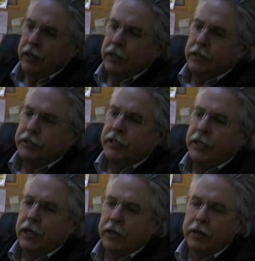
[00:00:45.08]
is
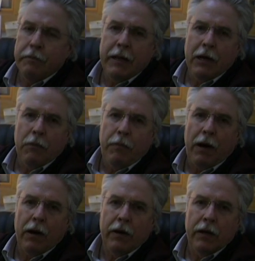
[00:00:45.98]
in the male
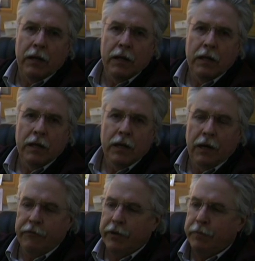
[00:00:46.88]
part
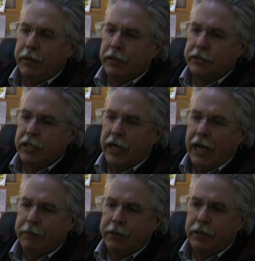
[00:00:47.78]
of the pitless
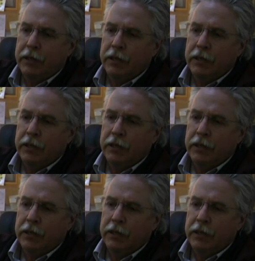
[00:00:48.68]
adapter.